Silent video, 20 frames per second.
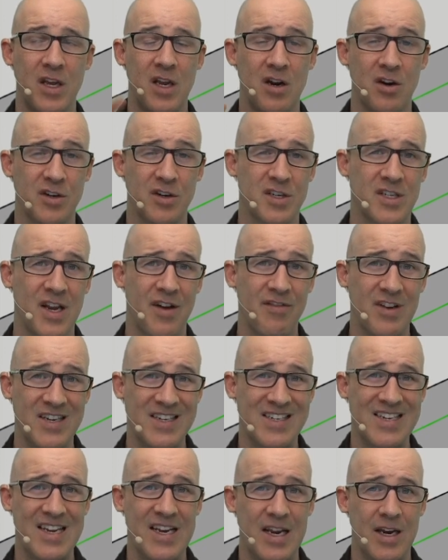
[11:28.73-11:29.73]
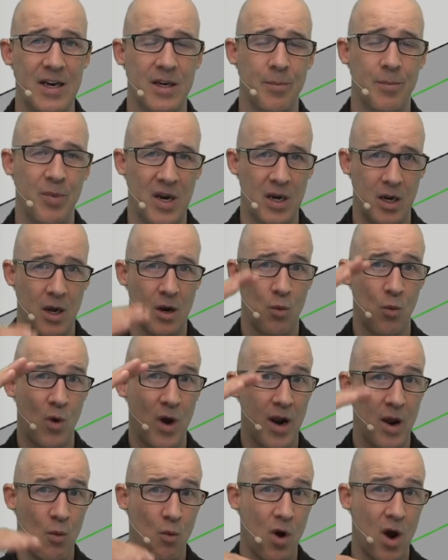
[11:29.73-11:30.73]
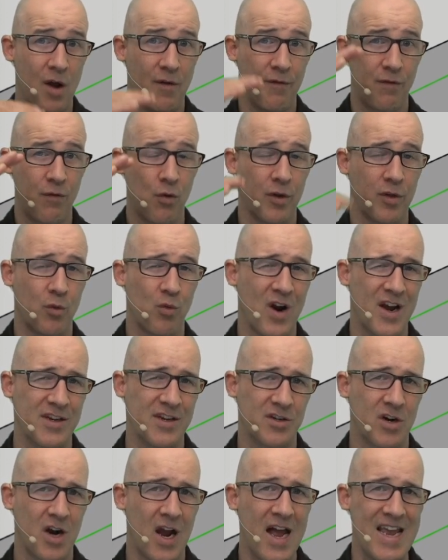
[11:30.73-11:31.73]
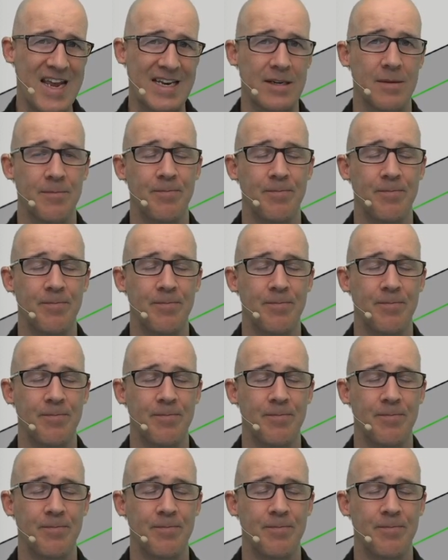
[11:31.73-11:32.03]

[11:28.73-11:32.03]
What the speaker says: or 17, depending on what I want for the riser height.